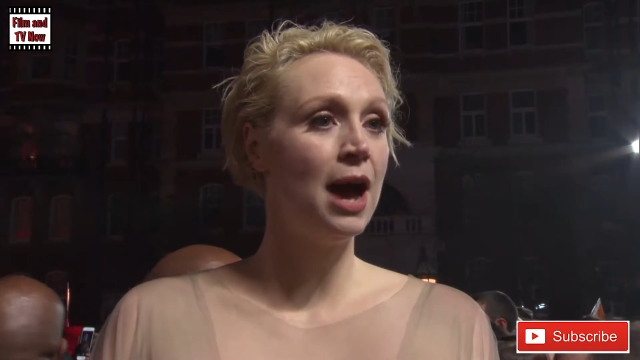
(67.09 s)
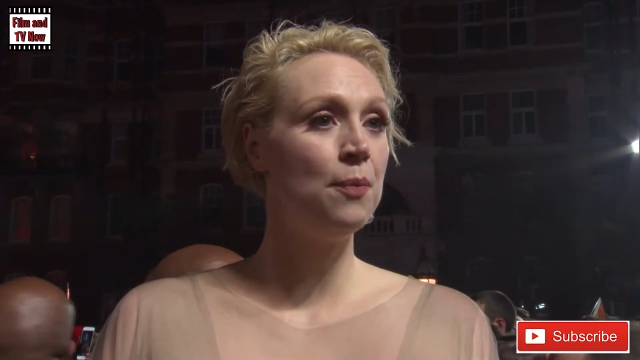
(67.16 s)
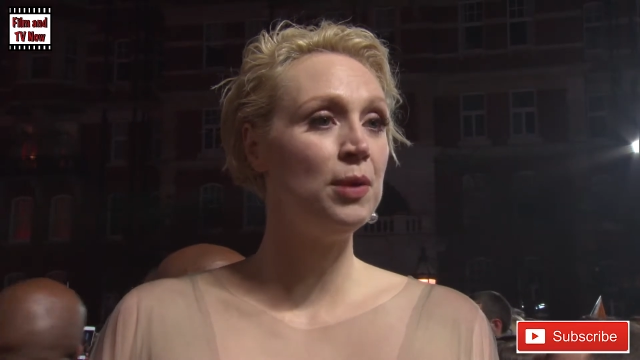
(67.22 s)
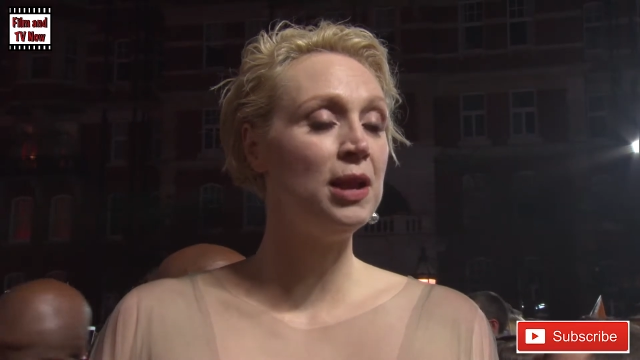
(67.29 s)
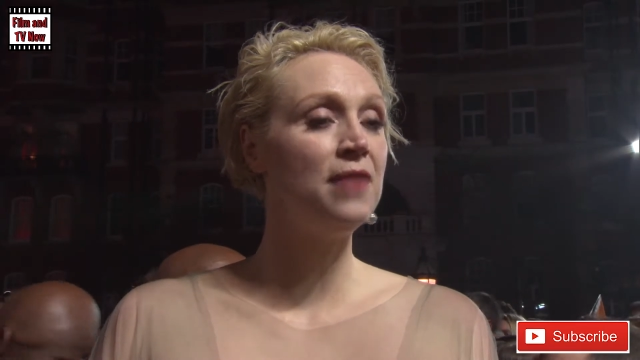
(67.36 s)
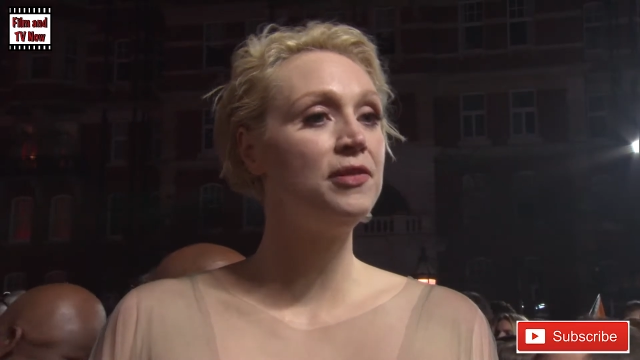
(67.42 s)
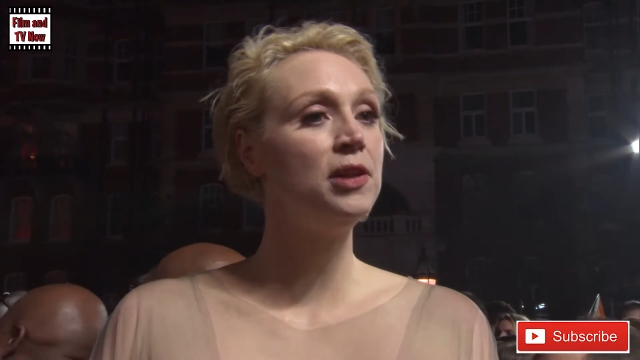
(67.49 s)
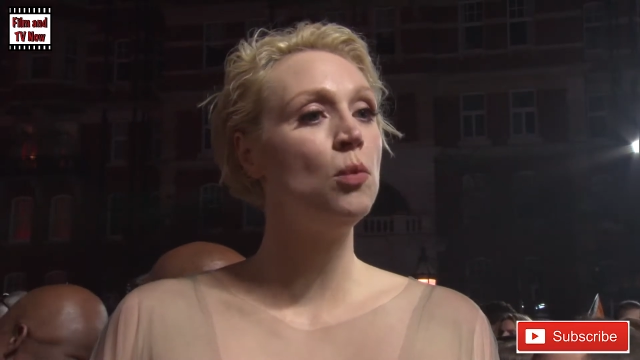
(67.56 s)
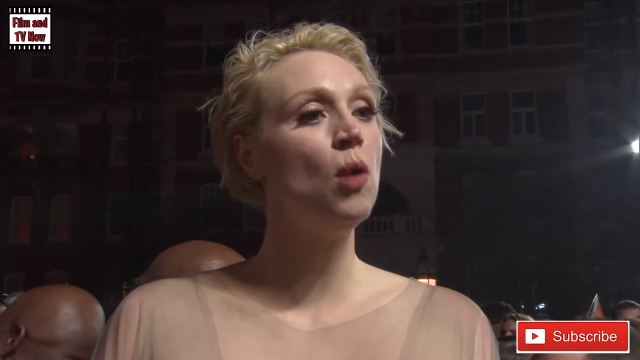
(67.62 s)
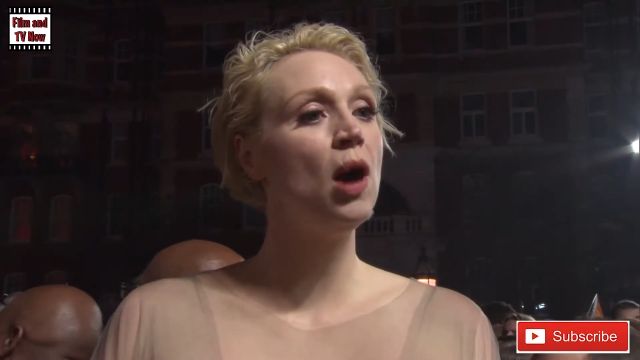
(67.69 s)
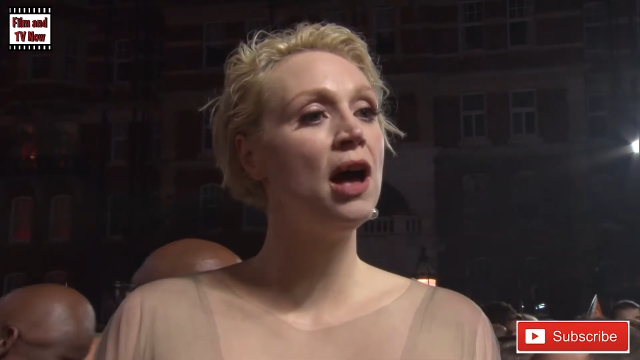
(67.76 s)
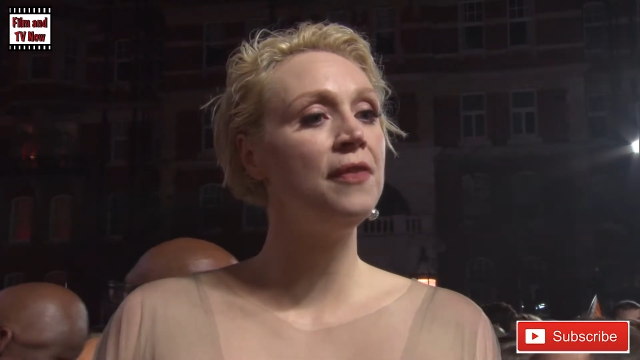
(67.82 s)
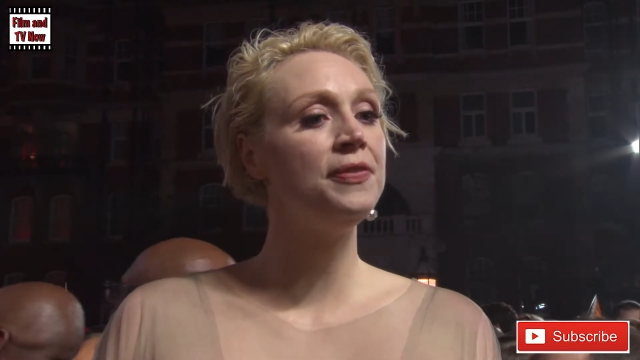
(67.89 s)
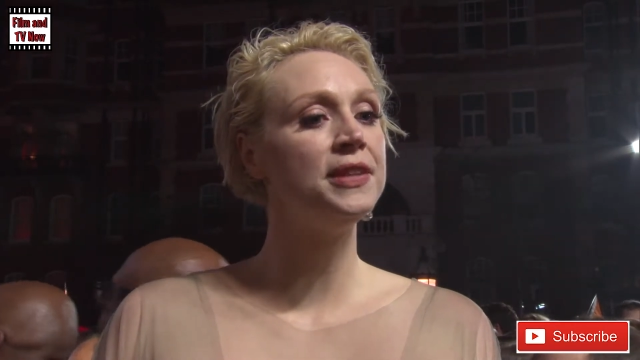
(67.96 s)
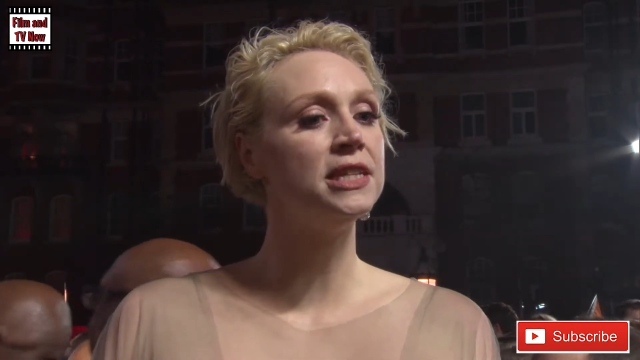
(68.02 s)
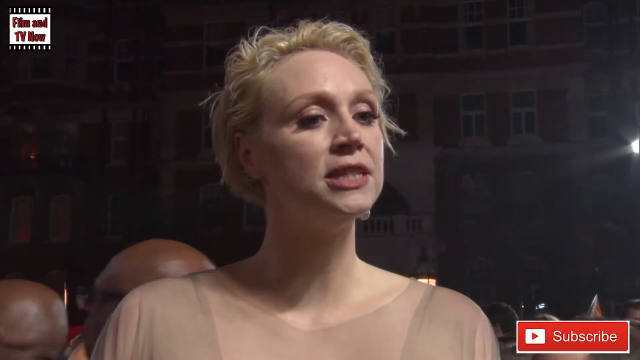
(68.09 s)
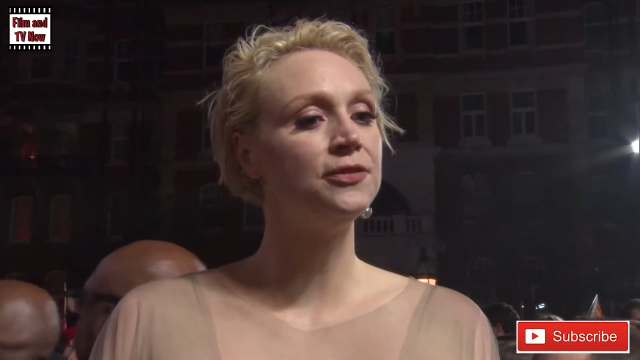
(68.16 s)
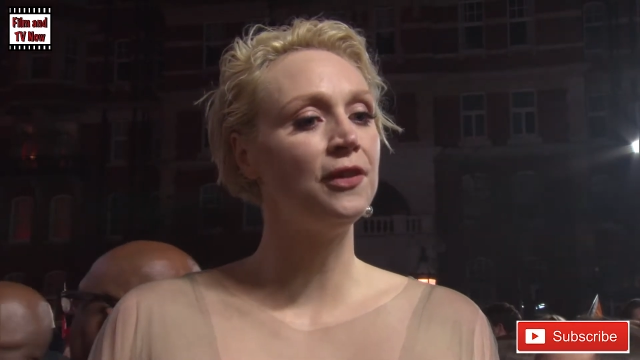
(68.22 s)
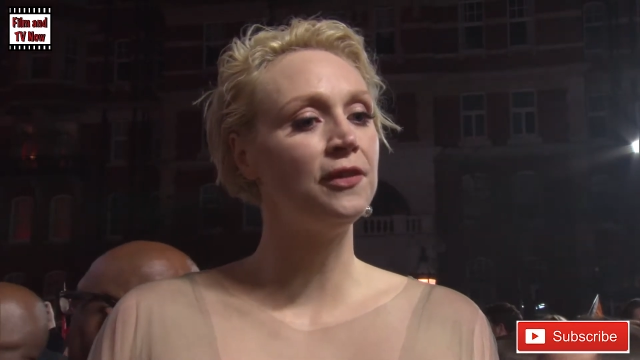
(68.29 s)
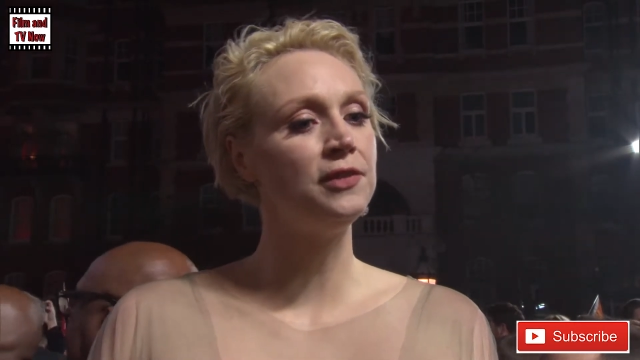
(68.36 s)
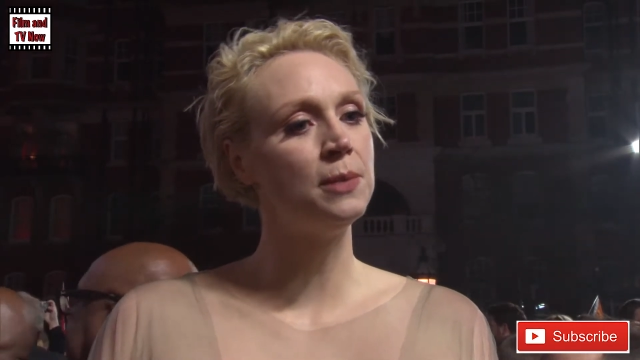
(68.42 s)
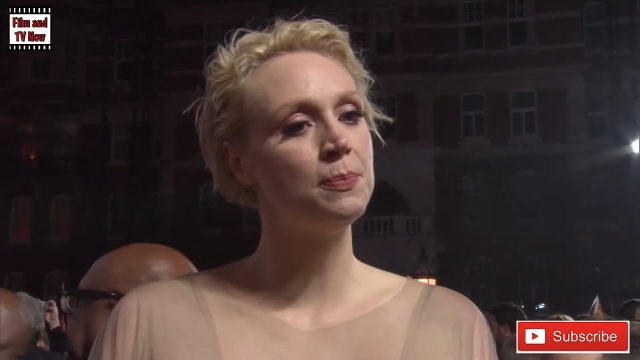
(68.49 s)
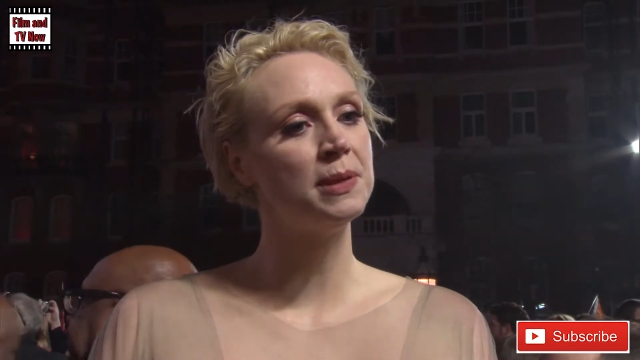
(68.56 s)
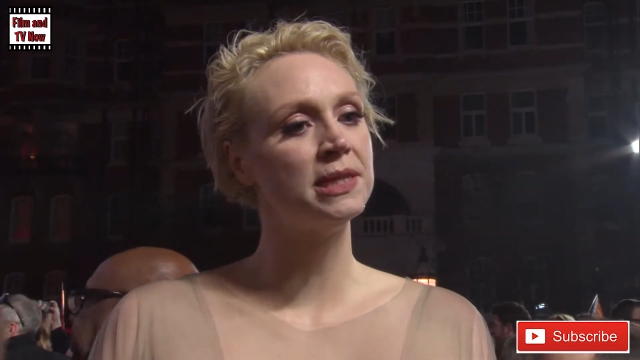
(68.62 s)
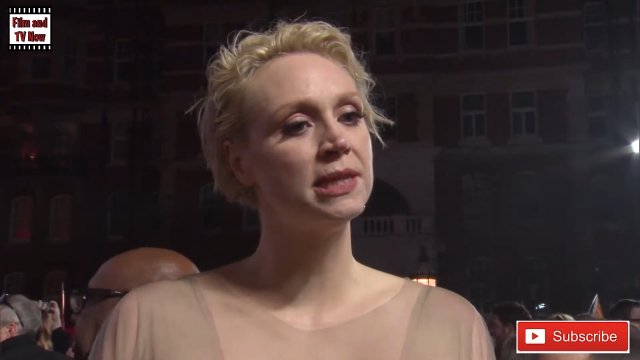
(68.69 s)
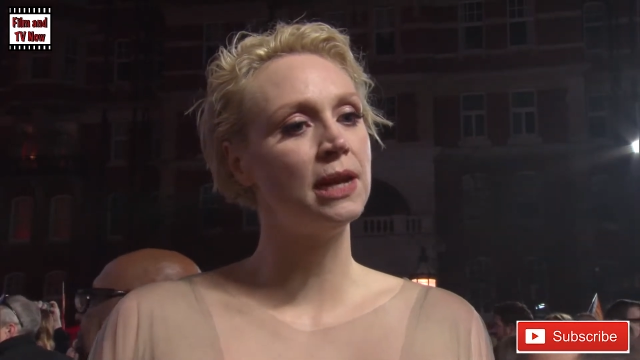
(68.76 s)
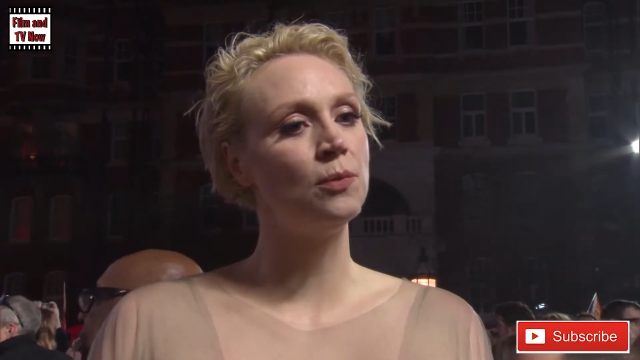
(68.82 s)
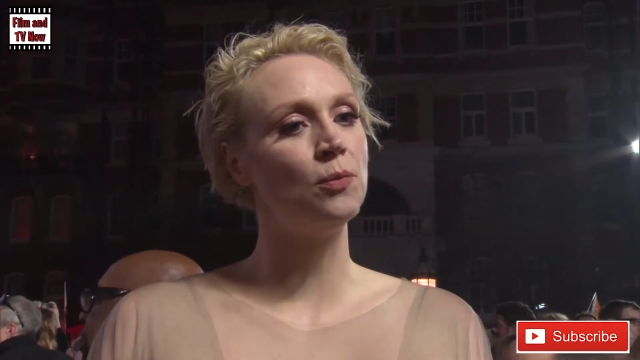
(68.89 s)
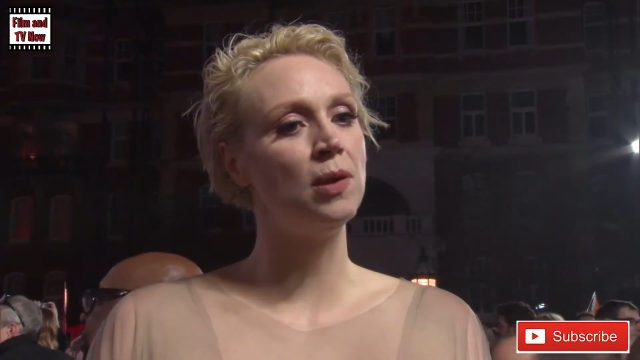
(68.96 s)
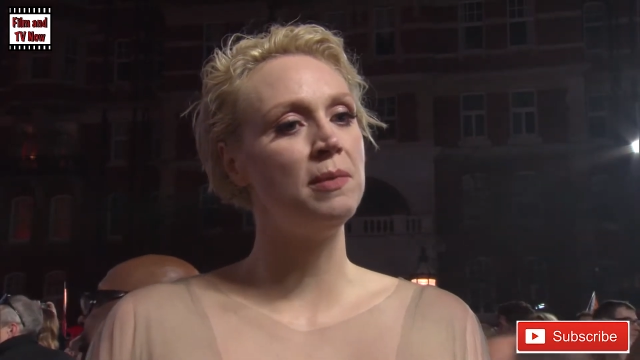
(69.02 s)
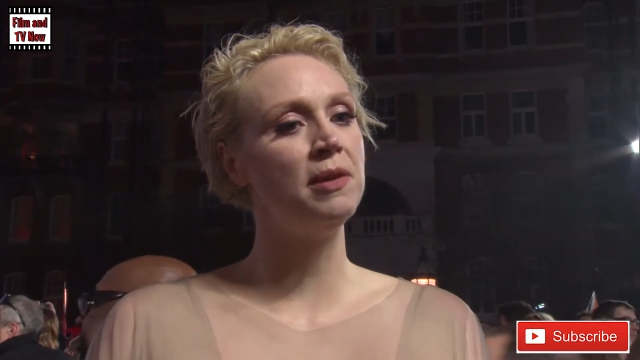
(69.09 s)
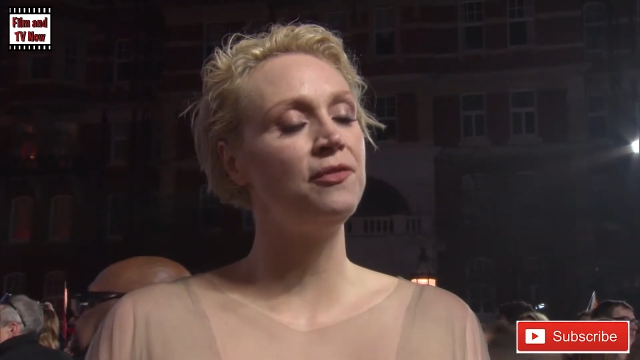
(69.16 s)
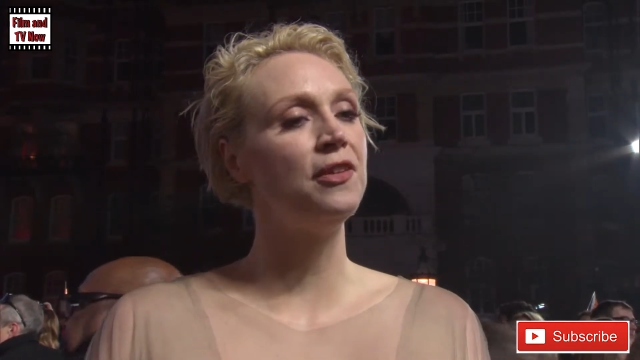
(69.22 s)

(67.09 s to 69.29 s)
We live in a world that is 50% women,